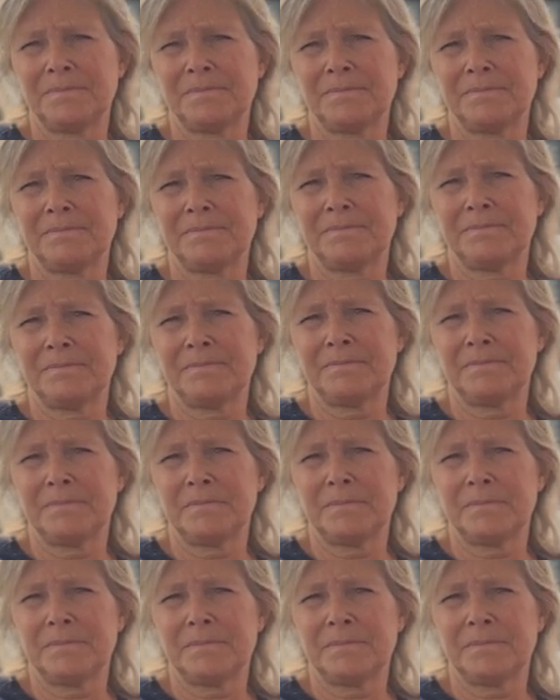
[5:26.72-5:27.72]

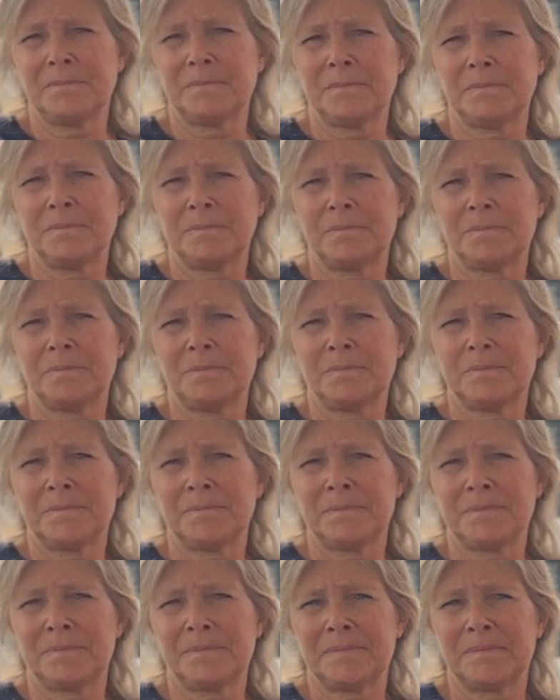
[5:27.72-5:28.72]

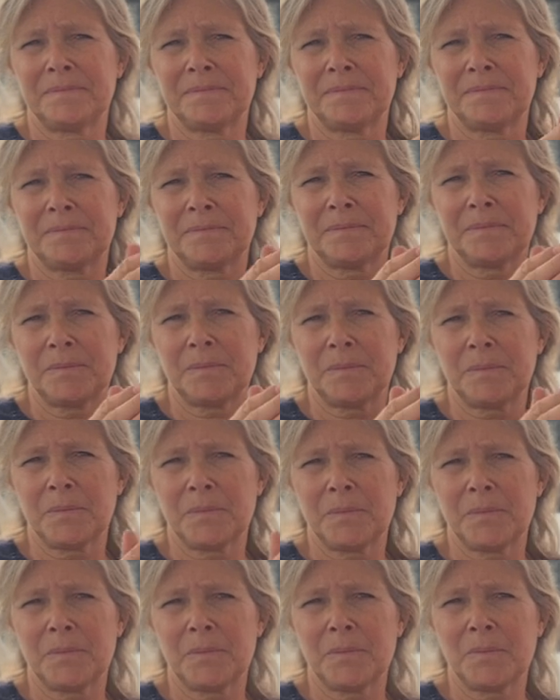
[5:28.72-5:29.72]

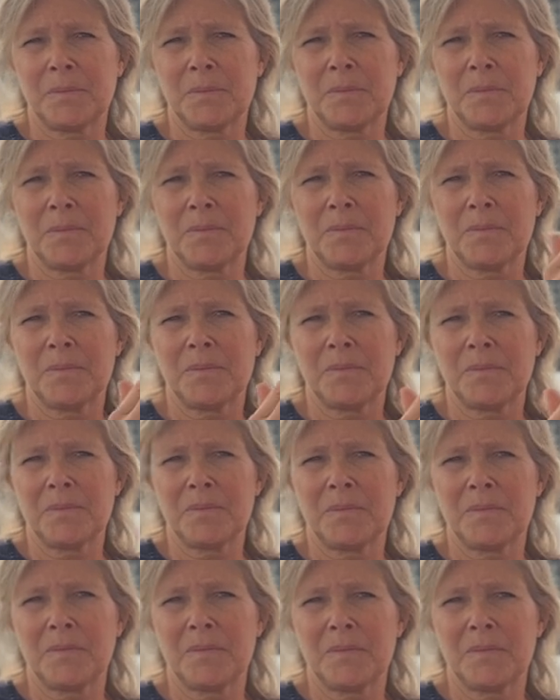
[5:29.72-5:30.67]
(not speaking)